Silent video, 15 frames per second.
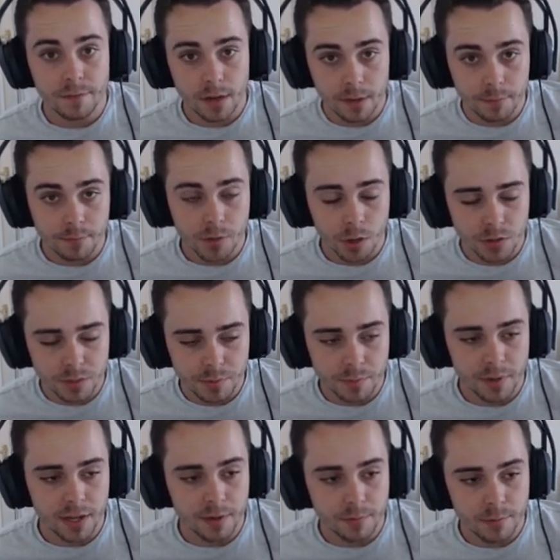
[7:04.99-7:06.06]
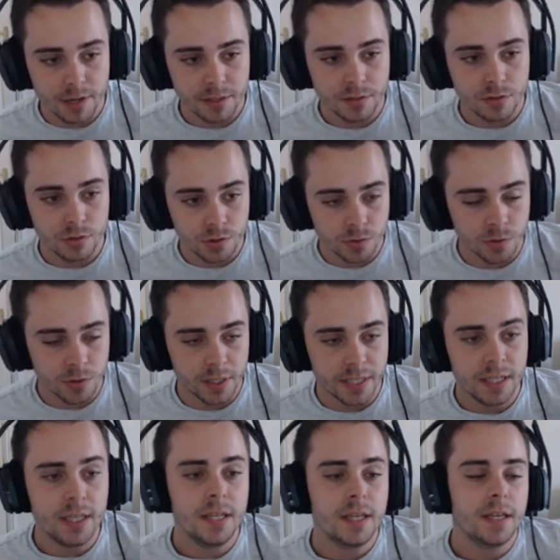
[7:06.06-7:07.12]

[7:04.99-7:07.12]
am going to be playing week two shortly